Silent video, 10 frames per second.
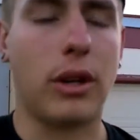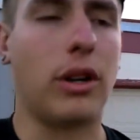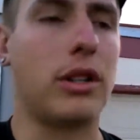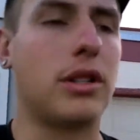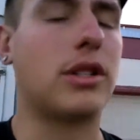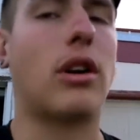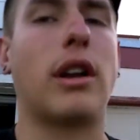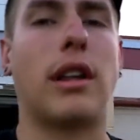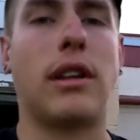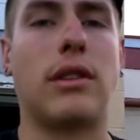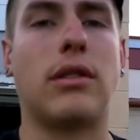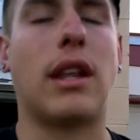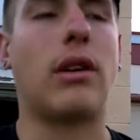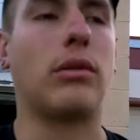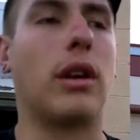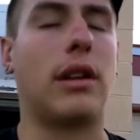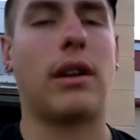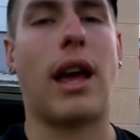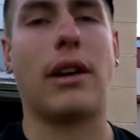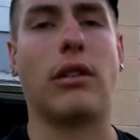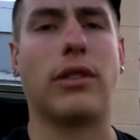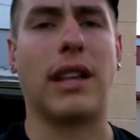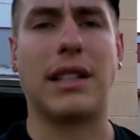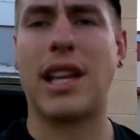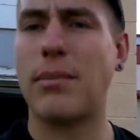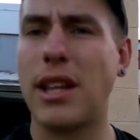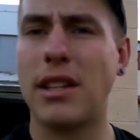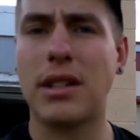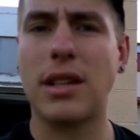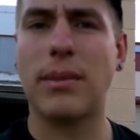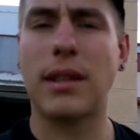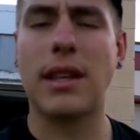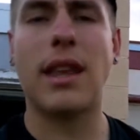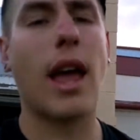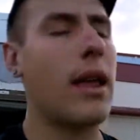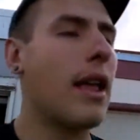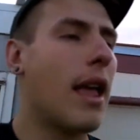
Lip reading: or you start it and you let it run idle for like 10 minutes or something like that,